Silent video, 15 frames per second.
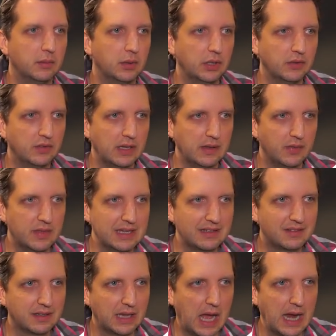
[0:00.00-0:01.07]
You can see
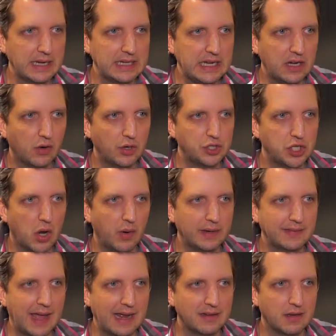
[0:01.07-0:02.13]
this line here is
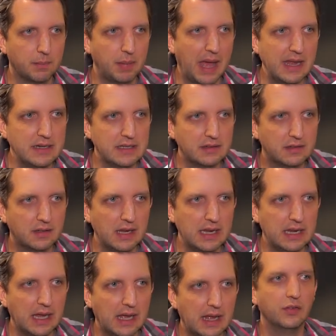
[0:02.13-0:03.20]
showing that
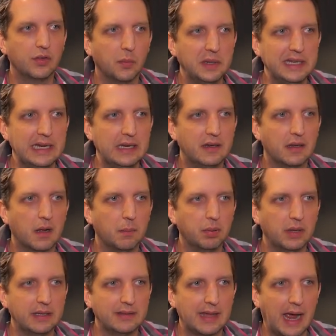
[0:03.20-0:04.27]
dependency. So we needed to
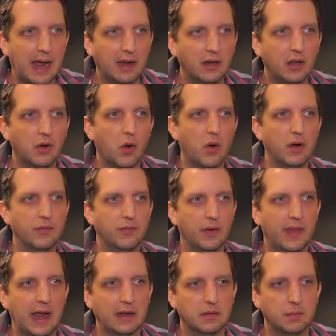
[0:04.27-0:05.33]
complete that in order for
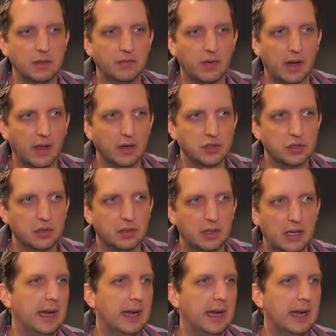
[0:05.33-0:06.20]
that to be finished.